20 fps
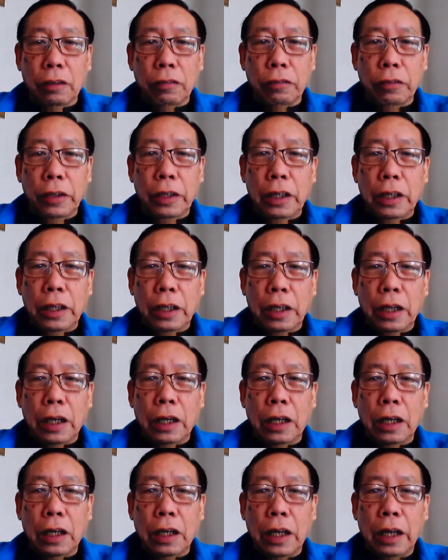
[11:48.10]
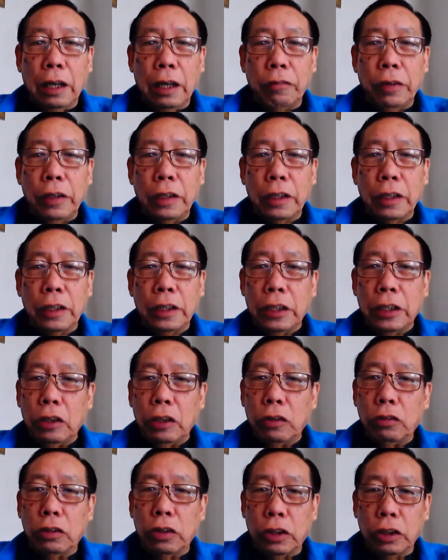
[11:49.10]
Now we are having a
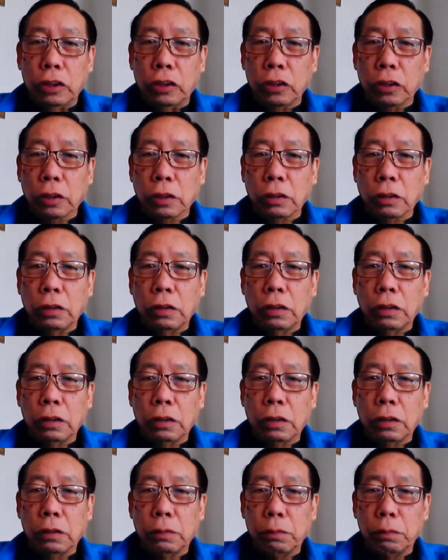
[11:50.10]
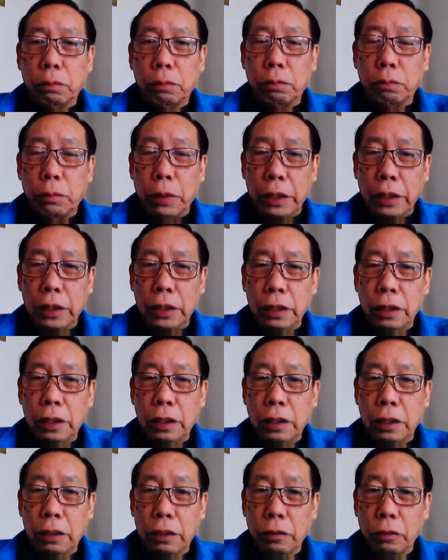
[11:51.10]
new digital
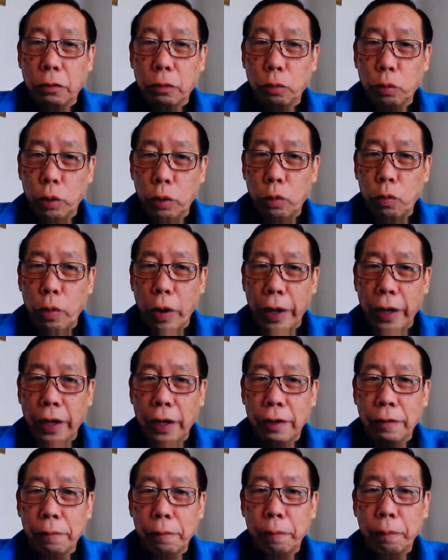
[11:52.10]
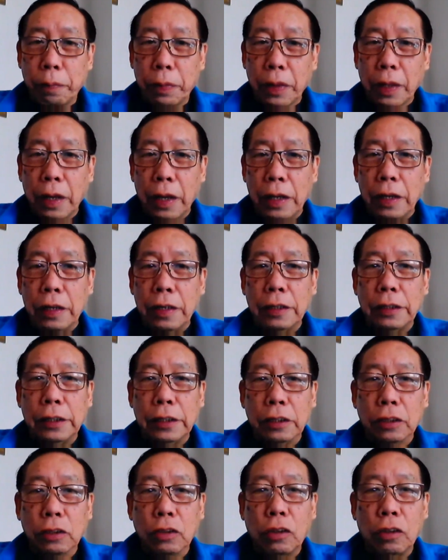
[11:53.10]
money worldwide, and
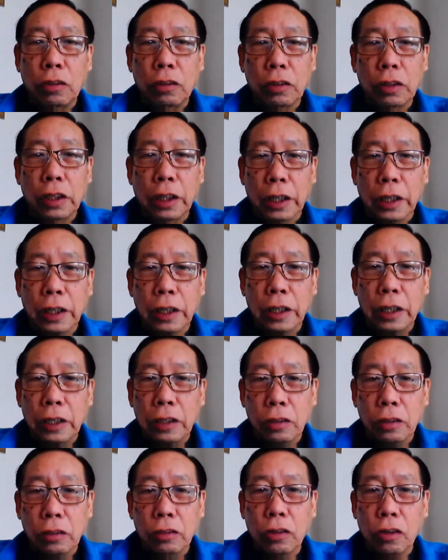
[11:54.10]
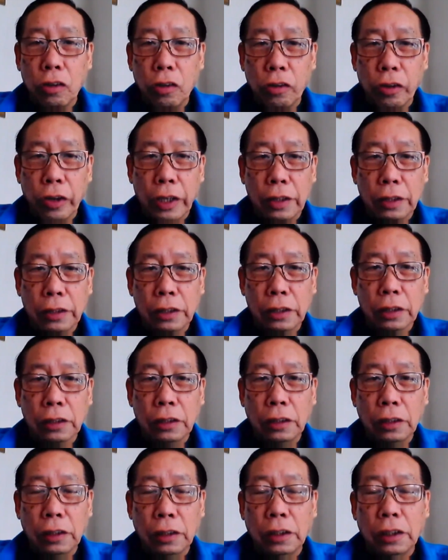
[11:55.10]
this is called the Kringle
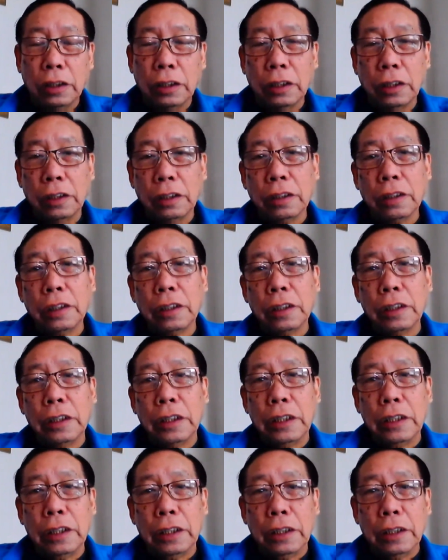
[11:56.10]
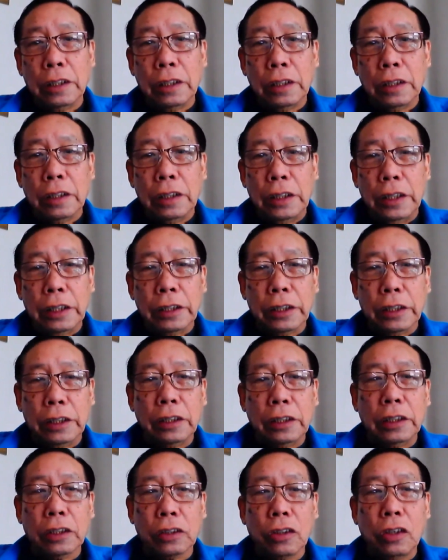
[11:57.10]
coins, or
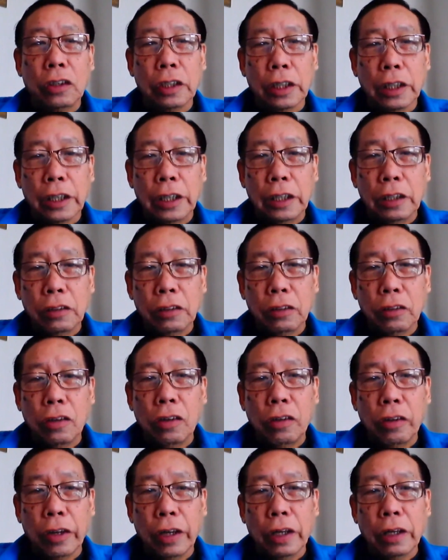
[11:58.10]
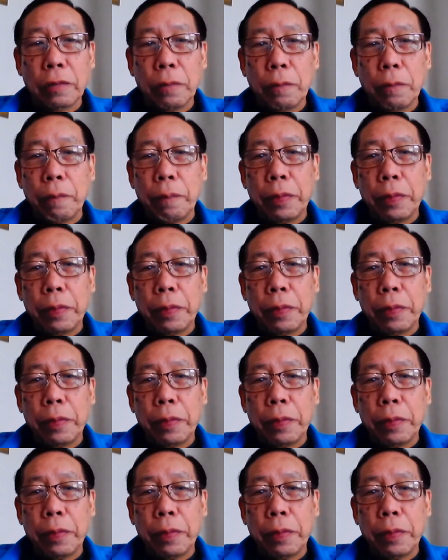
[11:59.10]
yes, this is called the Kringle coin.